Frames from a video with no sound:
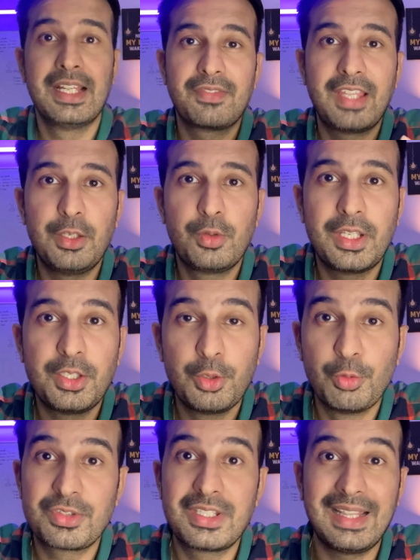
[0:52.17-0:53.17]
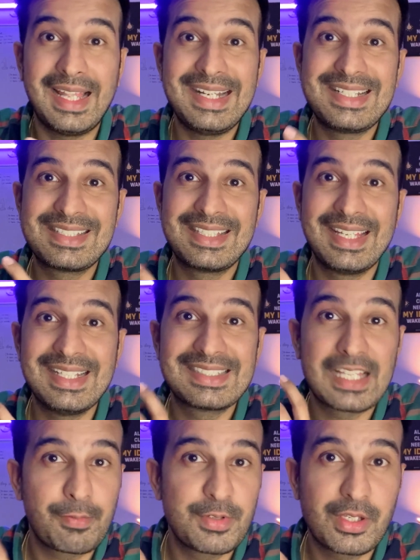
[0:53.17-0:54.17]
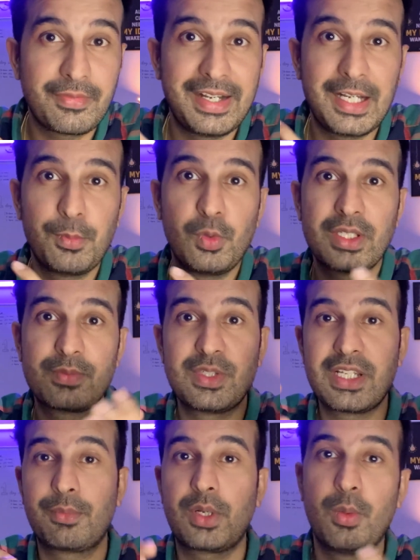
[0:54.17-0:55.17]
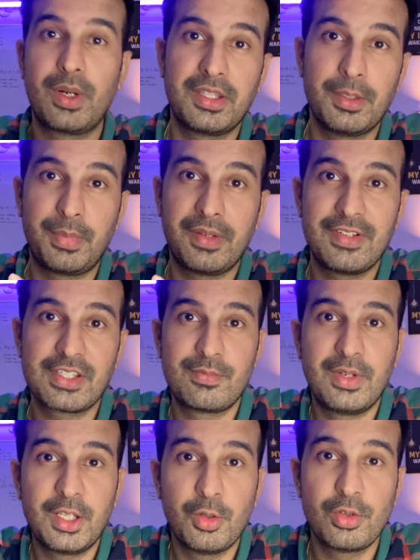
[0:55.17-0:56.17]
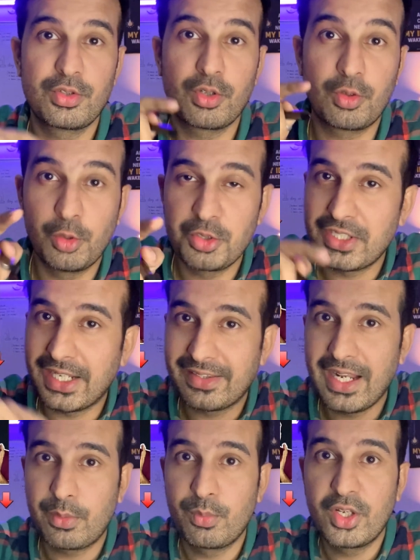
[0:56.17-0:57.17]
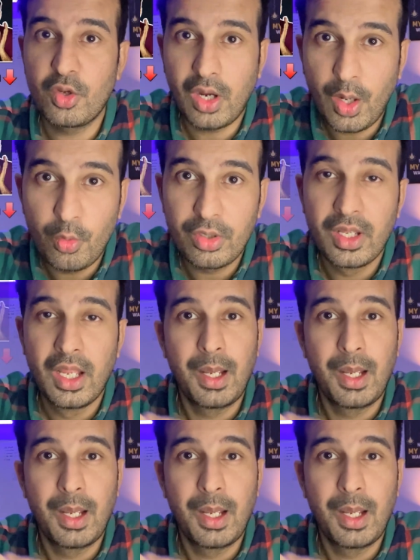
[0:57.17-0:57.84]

then you can use the Lightsail service of AWS, which I've covered in the previous video. So go check that video out.